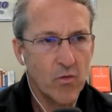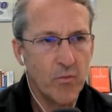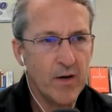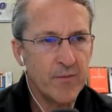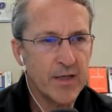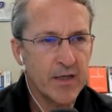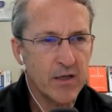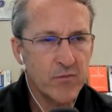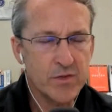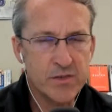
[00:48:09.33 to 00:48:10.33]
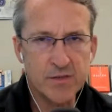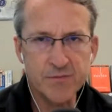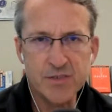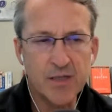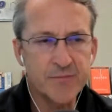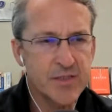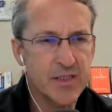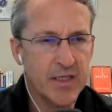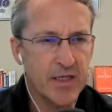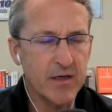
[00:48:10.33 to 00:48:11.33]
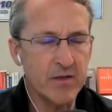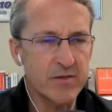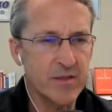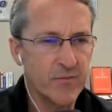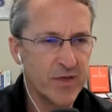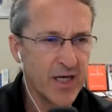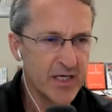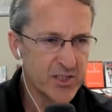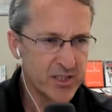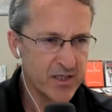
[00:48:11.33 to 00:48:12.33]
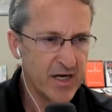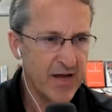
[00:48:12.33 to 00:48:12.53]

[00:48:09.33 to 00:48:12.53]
Obamacare with some subsidy or some reduction,